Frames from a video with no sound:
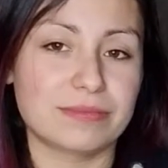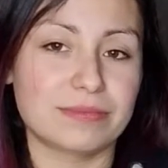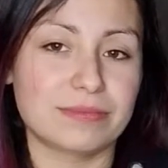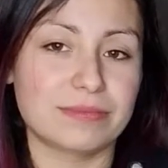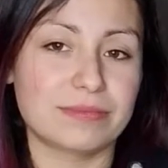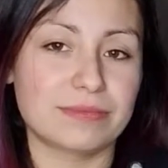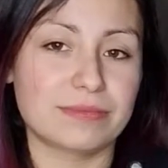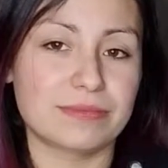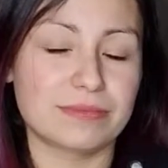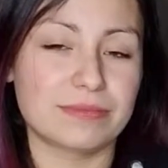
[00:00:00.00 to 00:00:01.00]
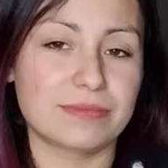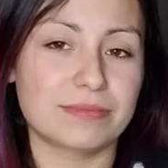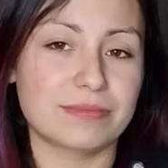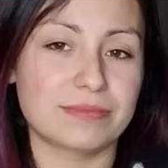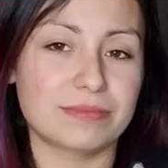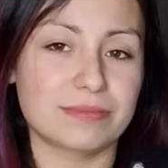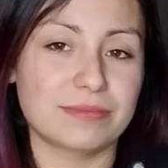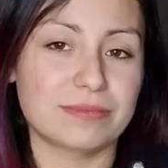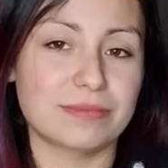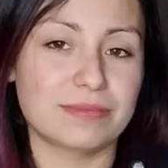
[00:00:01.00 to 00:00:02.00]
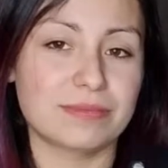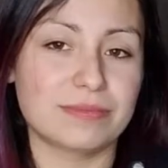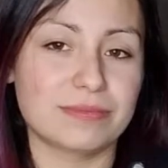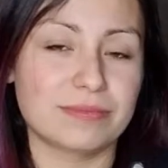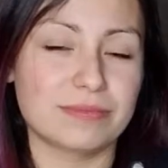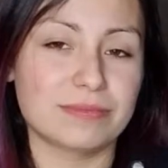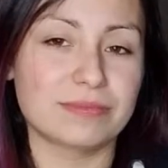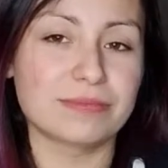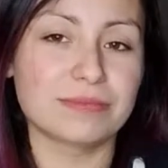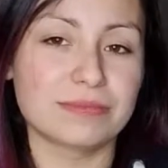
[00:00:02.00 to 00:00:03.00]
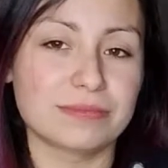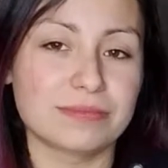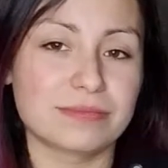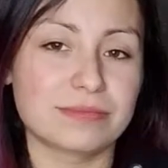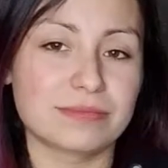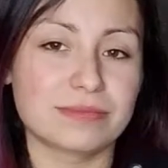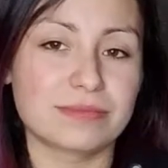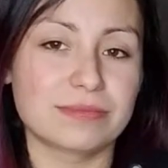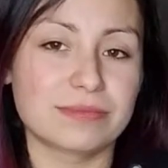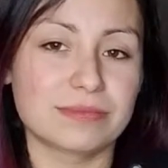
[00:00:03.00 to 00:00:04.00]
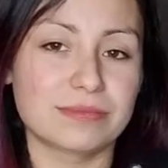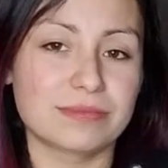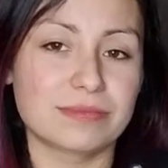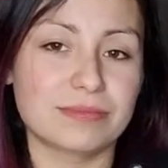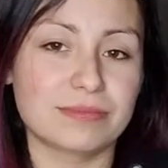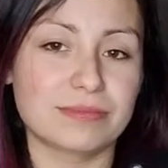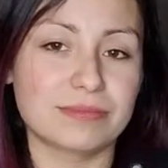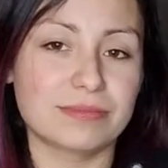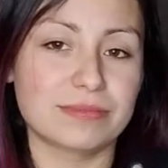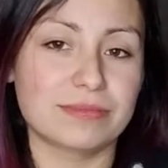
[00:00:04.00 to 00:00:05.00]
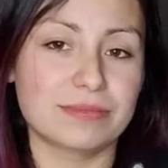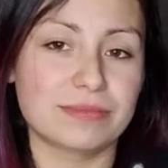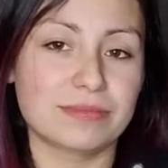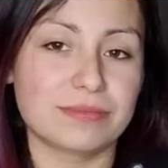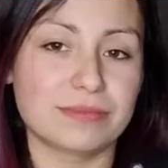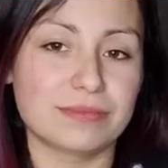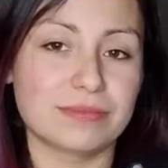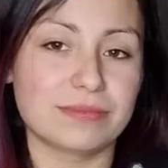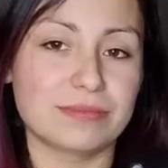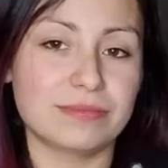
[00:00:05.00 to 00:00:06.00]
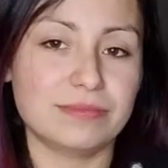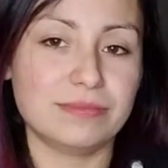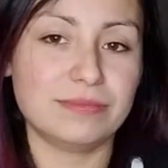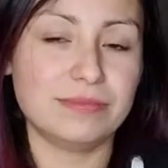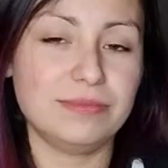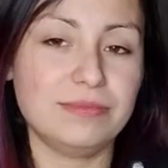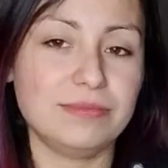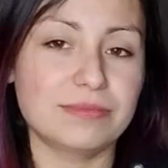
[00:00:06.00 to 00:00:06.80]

(not speaking)